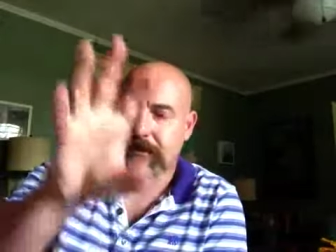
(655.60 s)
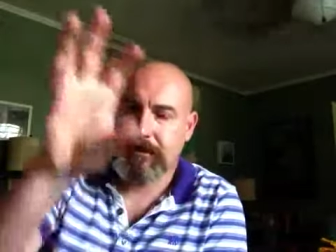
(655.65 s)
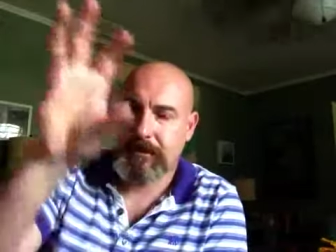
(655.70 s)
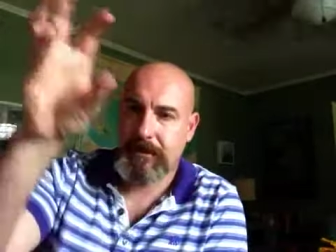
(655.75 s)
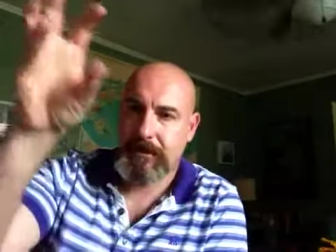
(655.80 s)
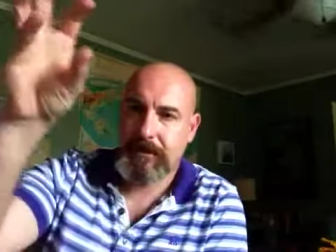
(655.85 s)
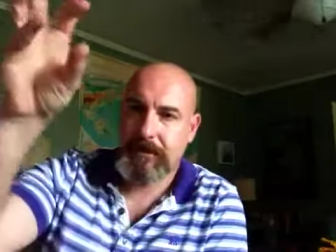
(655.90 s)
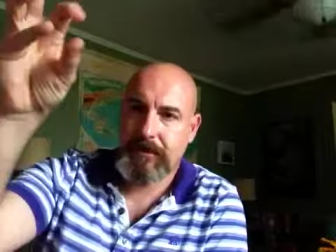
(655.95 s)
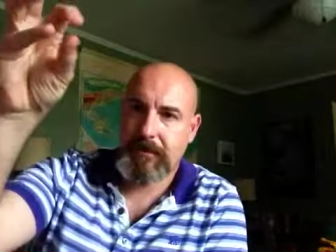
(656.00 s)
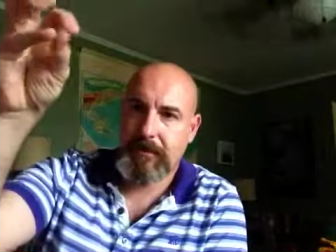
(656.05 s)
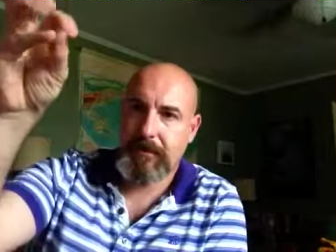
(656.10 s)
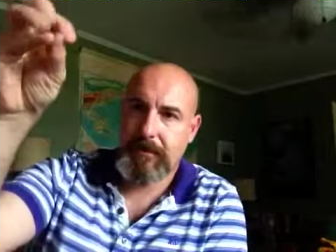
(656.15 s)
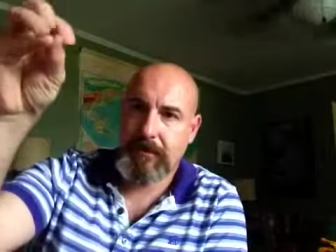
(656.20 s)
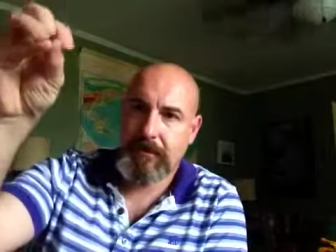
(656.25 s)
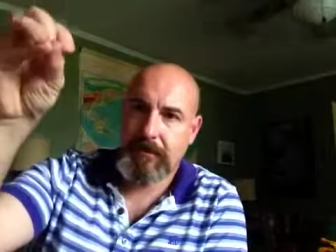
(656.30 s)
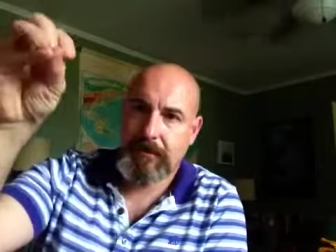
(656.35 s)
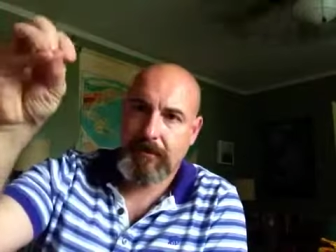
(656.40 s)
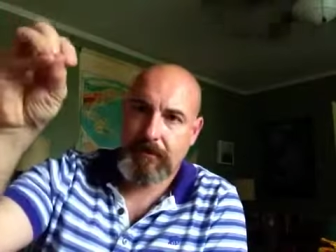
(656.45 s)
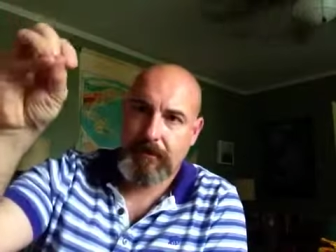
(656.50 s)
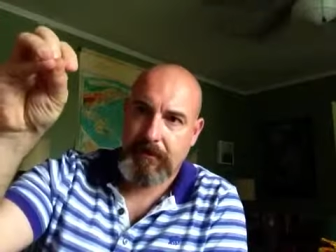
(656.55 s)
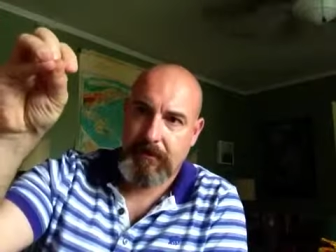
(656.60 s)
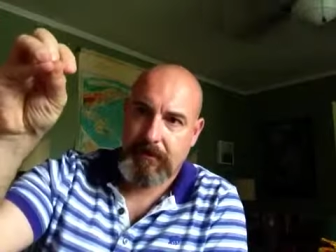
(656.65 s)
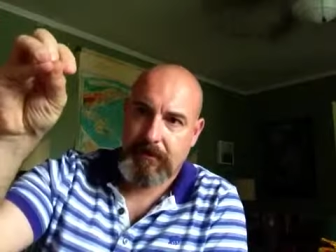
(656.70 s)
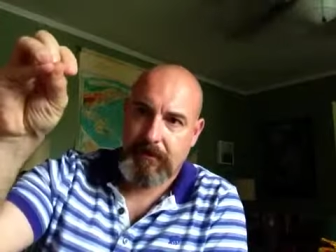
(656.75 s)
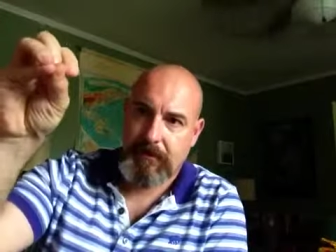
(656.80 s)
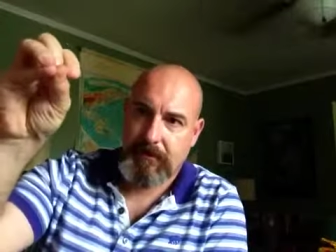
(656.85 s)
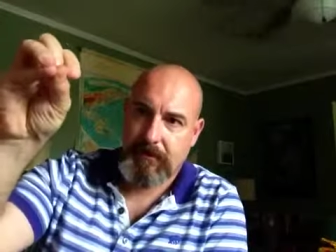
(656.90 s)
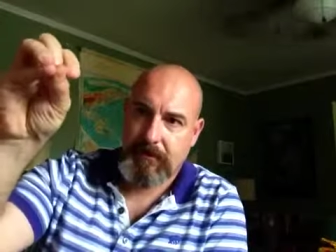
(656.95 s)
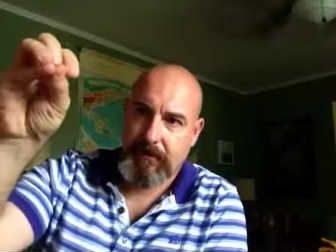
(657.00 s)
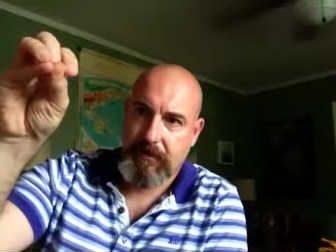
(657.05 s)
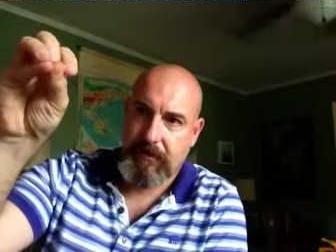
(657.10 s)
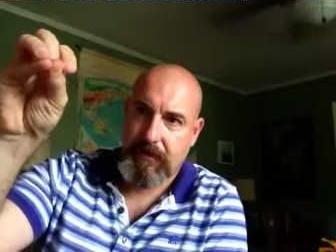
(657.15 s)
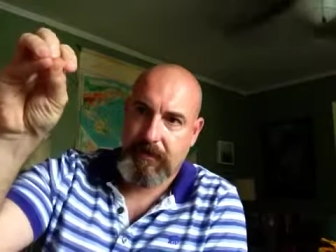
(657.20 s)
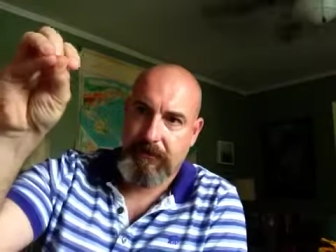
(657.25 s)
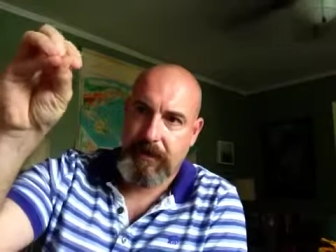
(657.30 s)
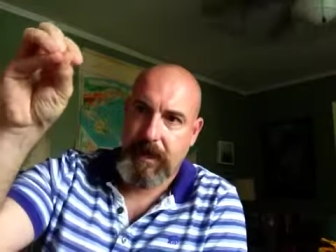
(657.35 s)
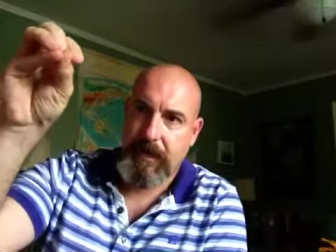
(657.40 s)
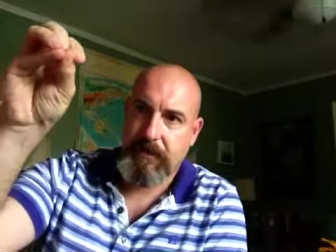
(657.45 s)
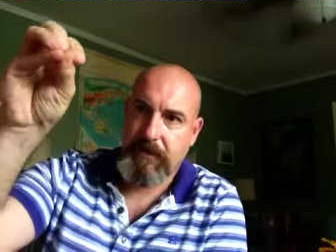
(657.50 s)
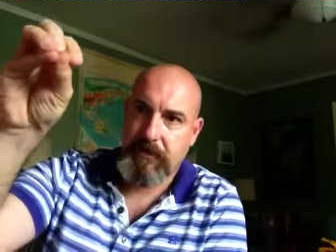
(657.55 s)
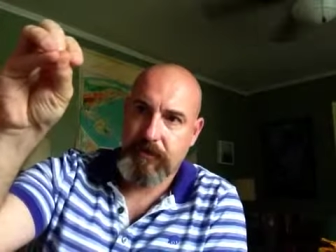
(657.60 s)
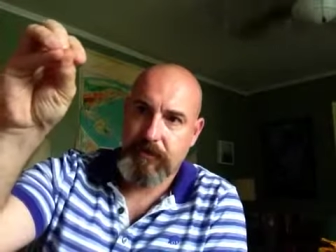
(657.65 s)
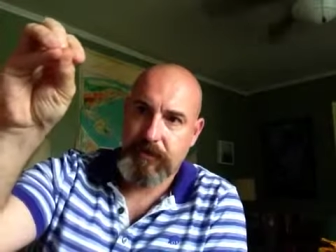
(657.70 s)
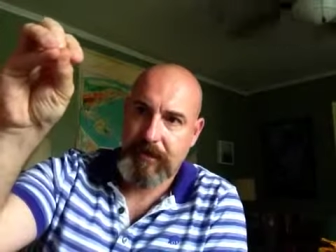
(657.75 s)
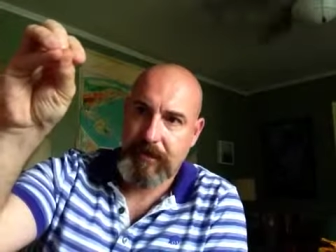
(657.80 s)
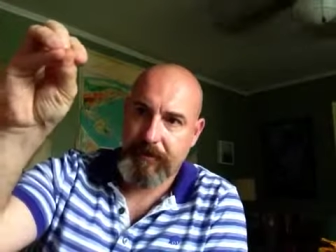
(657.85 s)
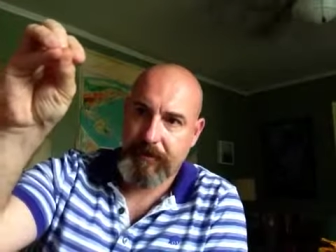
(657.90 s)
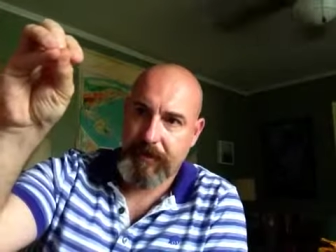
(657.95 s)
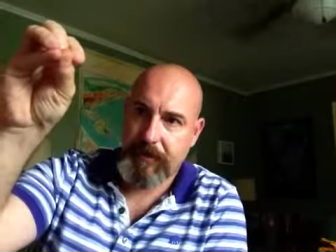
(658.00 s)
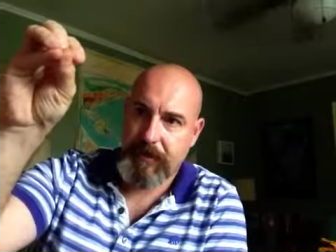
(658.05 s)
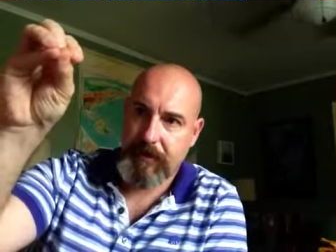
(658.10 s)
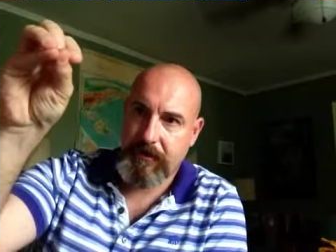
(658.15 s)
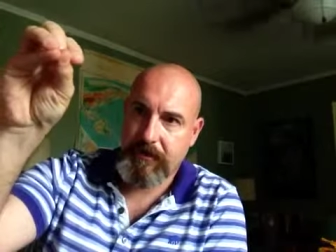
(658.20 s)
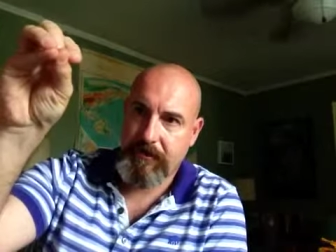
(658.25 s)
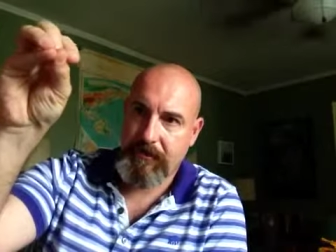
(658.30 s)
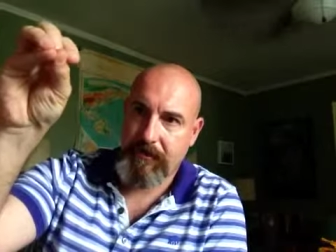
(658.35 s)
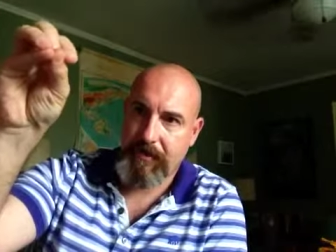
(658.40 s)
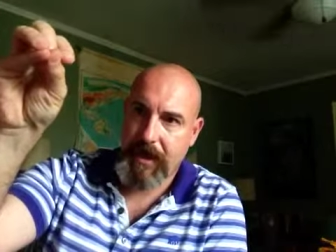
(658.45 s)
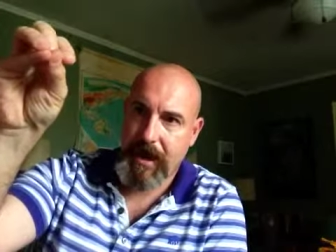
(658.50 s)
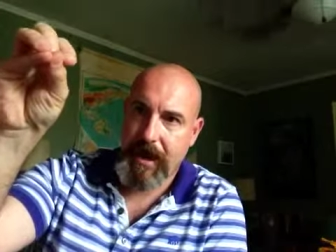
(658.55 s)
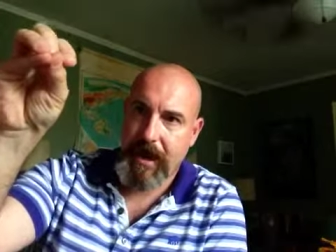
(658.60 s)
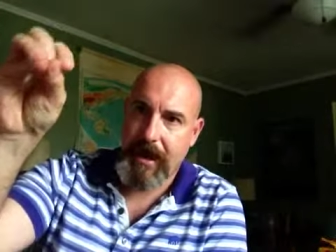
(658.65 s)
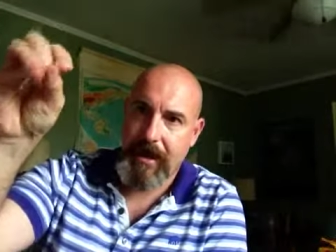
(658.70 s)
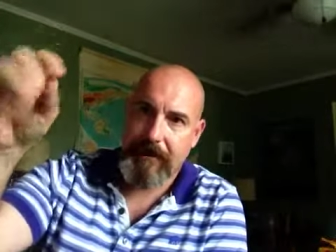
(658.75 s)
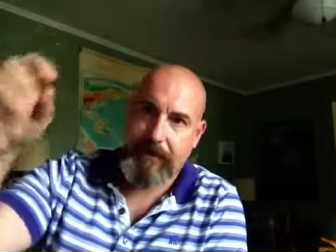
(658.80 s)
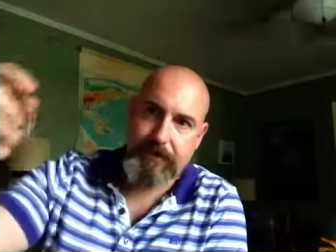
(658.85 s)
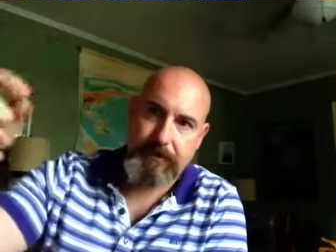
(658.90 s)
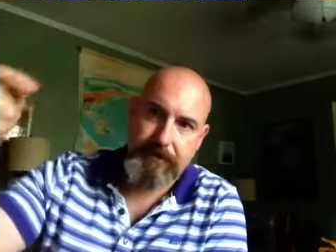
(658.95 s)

to see if I do something to that,